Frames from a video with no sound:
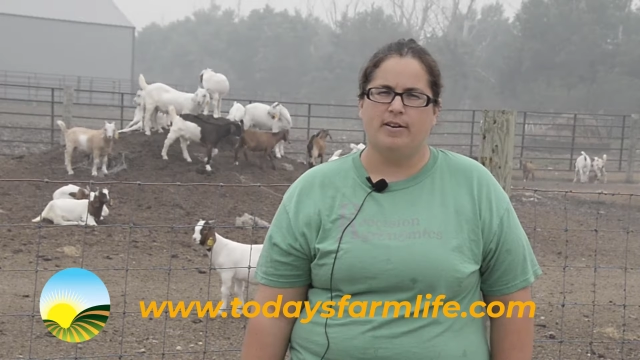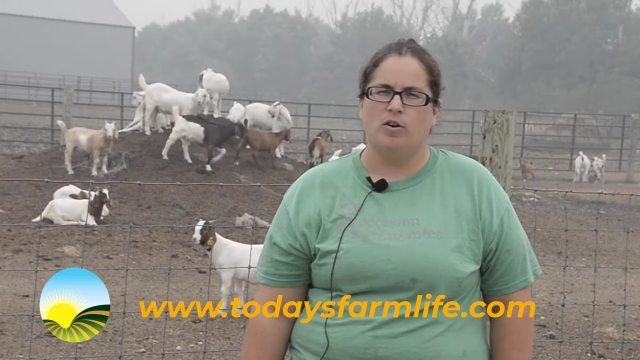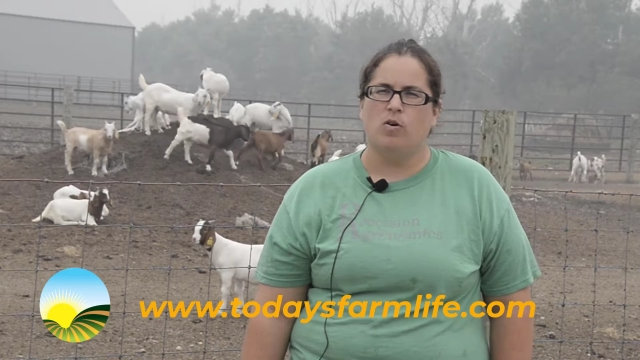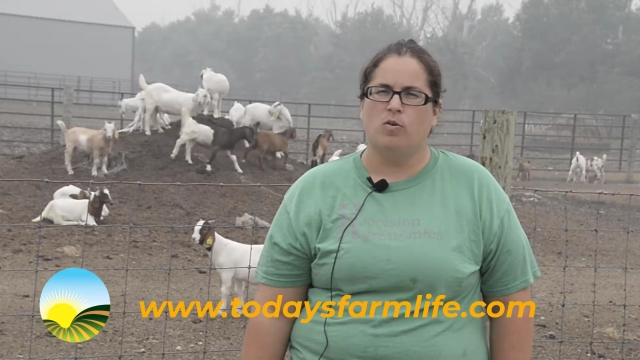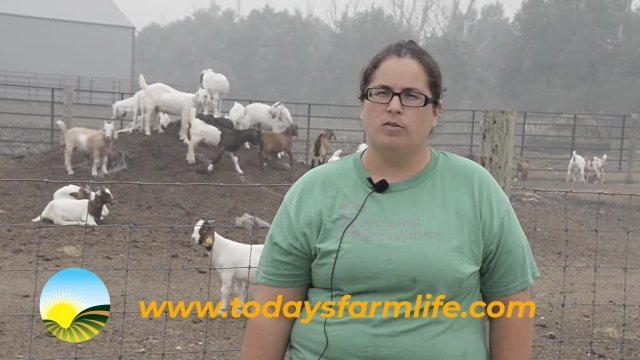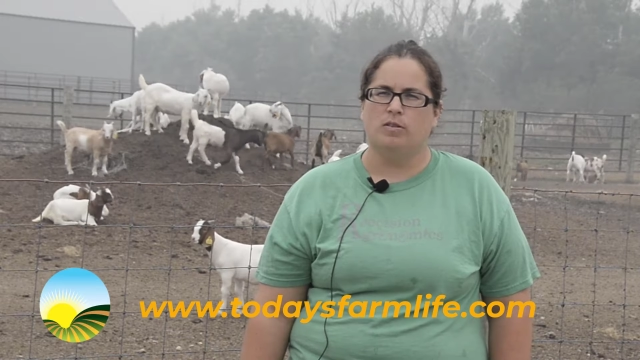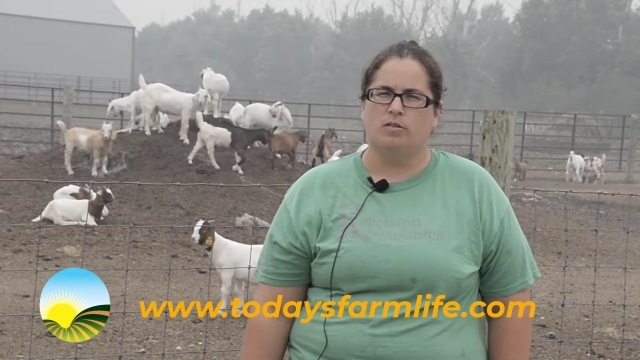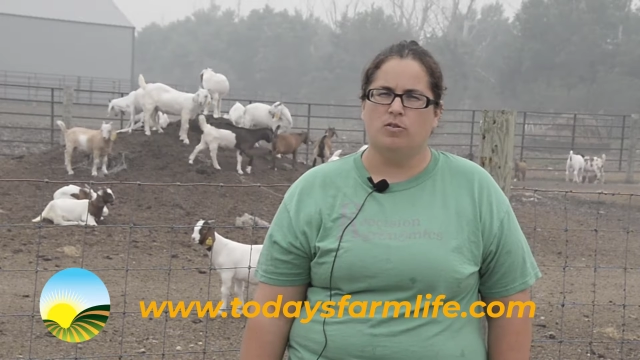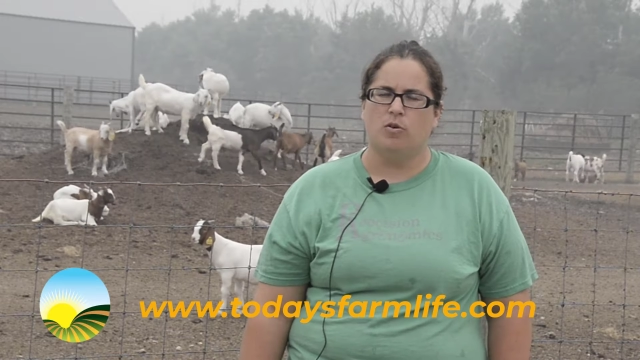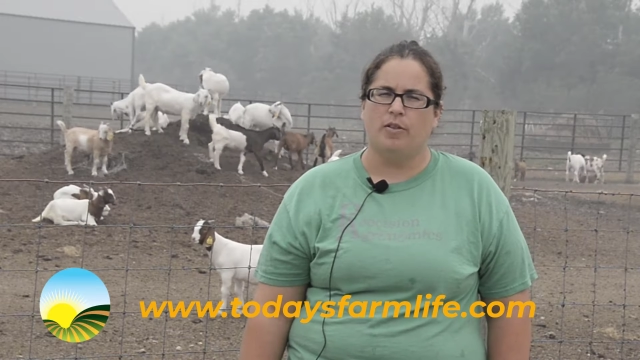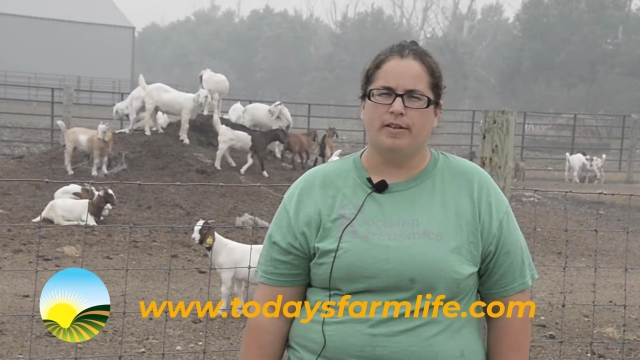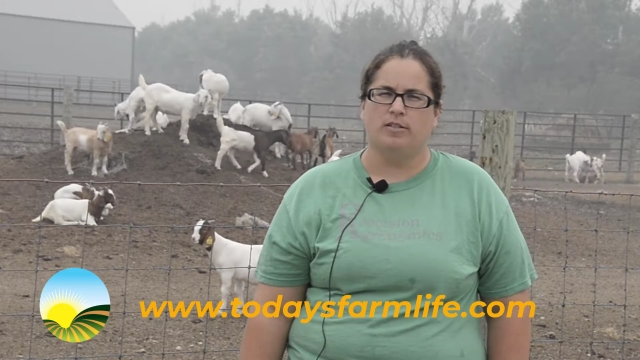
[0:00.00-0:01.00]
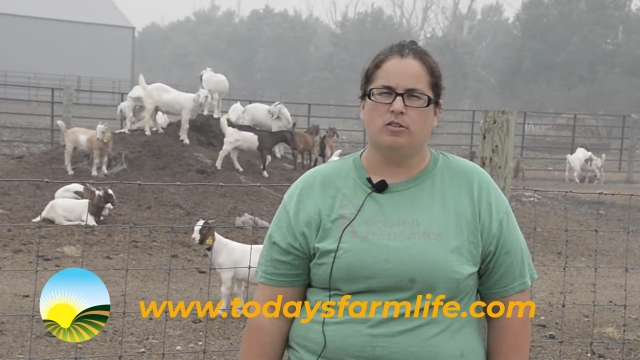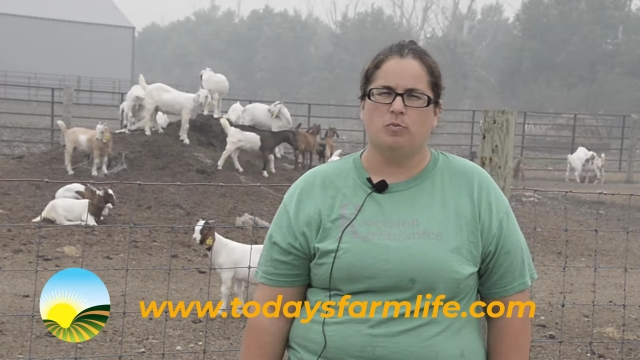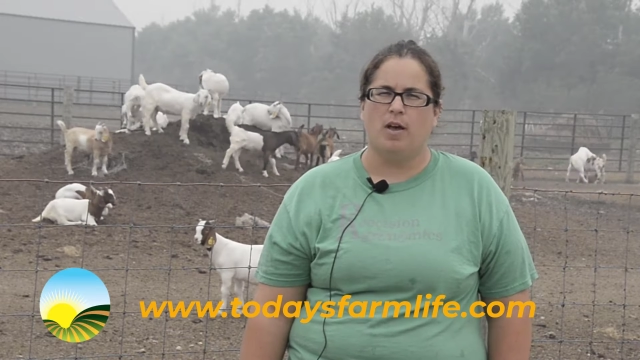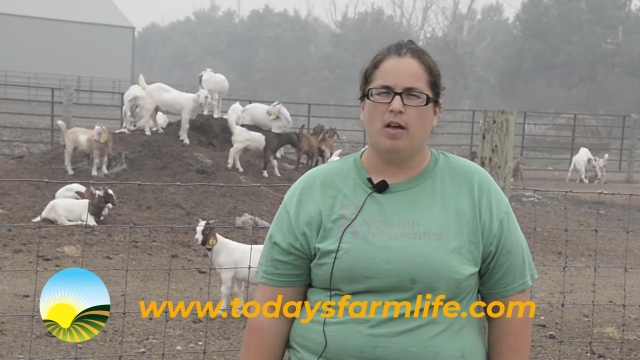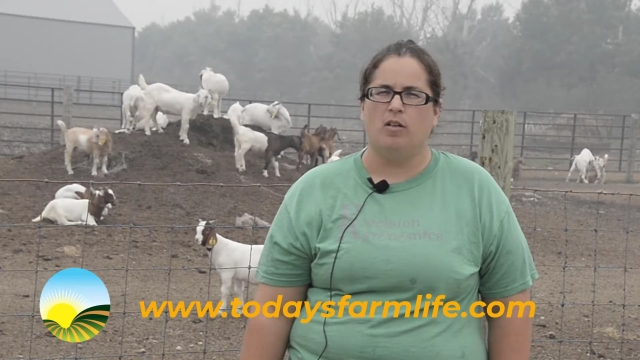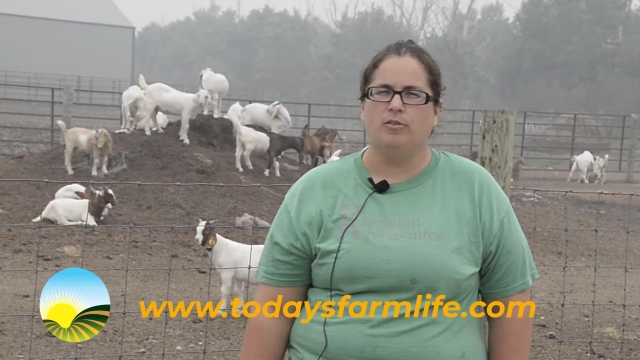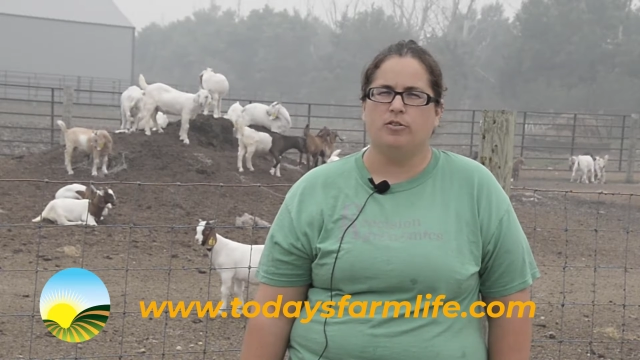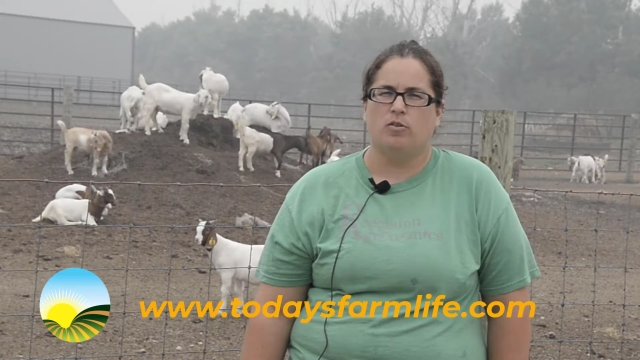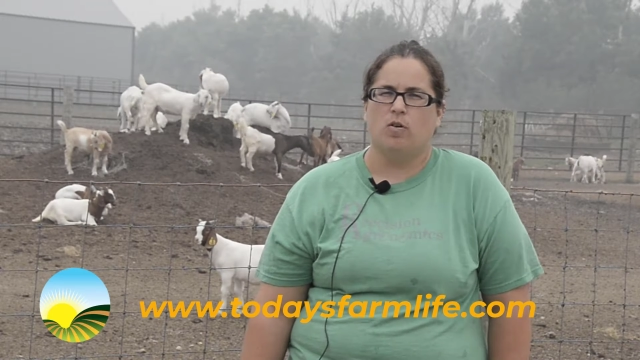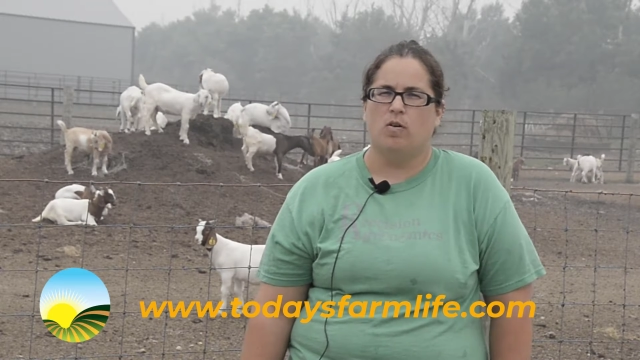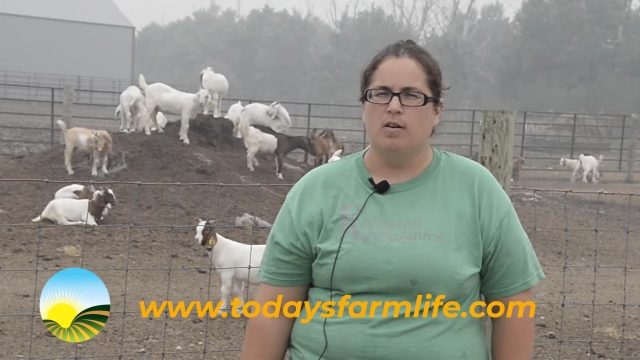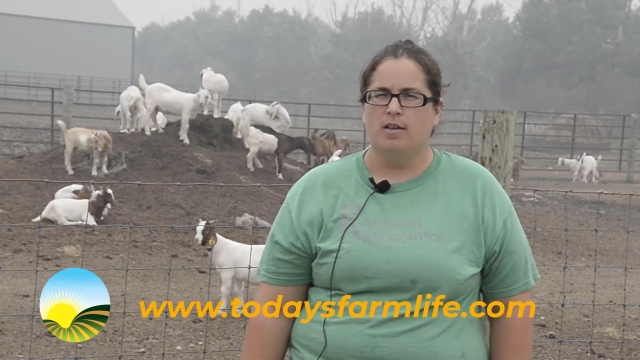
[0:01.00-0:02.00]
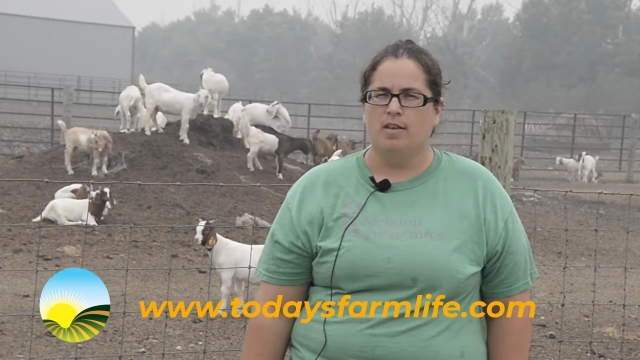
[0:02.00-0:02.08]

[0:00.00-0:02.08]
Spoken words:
doelings as well. So